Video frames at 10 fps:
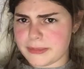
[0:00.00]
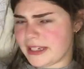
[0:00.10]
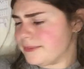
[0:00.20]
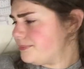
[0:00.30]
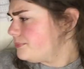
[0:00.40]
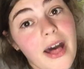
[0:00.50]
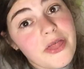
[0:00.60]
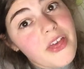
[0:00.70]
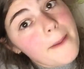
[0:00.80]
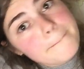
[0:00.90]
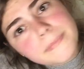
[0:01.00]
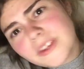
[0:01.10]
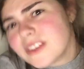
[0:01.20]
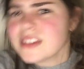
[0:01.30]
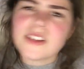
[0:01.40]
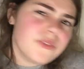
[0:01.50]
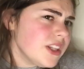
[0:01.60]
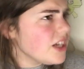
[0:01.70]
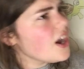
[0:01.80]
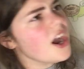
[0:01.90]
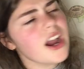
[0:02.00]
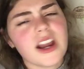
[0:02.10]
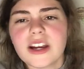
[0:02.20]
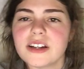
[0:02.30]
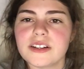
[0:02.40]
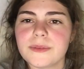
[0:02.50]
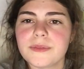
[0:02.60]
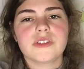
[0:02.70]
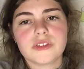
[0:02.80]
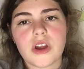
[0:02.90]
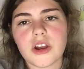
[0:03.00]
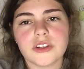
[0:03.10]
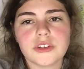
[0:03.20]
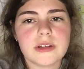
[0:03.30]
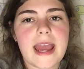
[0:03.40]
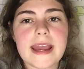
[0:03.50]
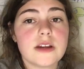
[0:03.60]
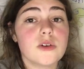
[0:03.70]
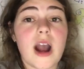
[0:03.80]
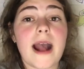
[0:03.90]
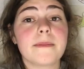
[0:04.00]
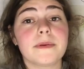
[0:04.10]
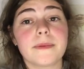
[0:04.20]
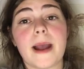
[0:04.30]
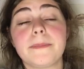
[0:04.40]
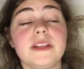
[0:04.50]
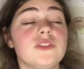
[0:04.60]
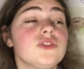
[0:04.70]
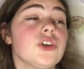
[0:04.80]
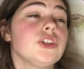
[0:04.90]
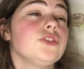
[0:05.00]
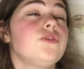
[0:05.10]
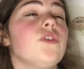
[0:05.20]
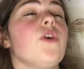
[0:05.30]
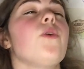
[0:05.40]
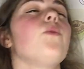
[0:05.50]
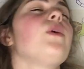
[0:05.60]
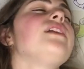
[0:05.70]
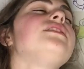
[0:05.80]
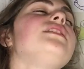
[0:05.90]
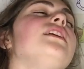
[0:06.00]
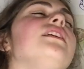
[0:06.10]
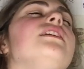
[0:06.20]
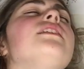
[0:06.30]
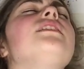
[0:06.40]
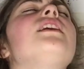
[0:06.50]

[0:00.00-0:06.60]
me. The music video. So UK grime rap is known for one thing, and